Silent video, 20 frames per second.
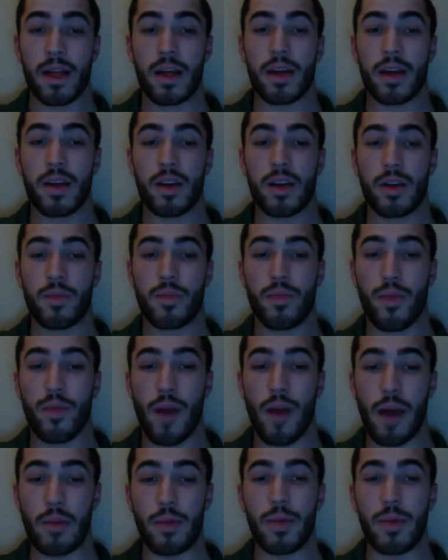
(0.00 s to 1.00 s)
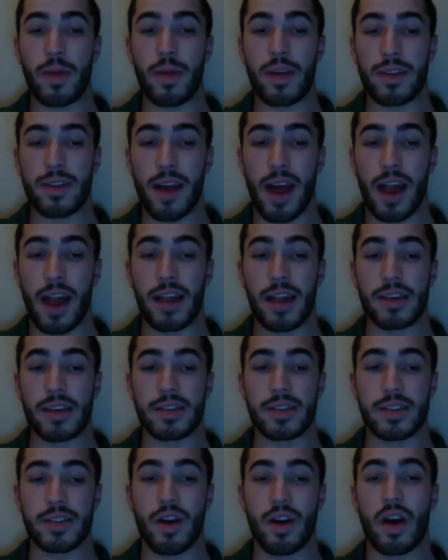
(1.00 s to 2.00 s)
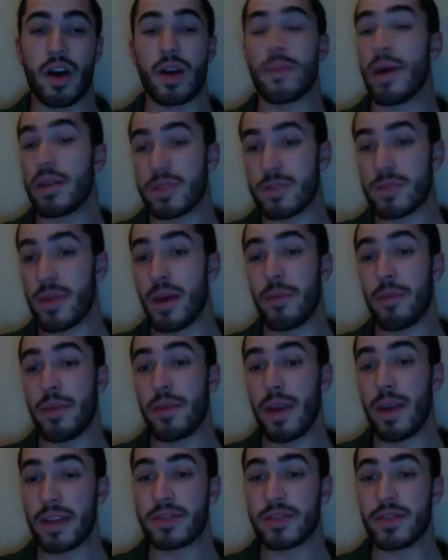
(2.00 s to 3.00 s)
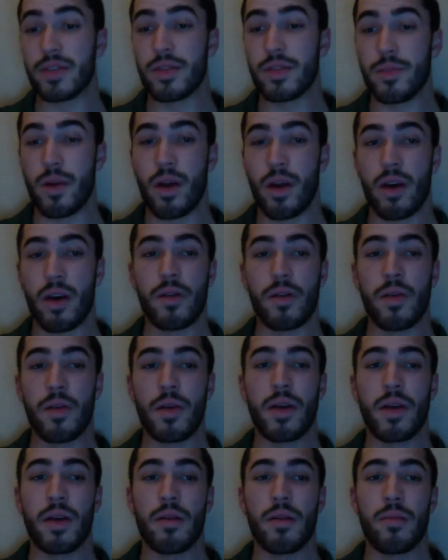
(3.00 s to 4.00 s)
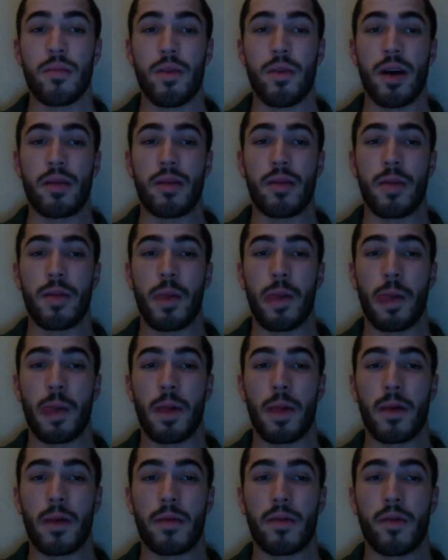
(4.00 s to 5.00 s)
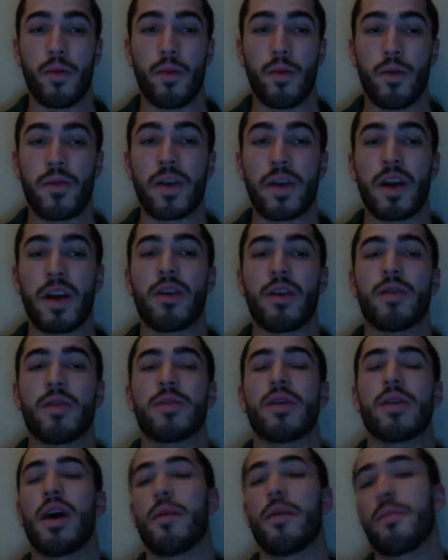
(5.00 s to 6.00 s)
Could probably honestly talk about some NBA too tomorrow, but we'll figure out.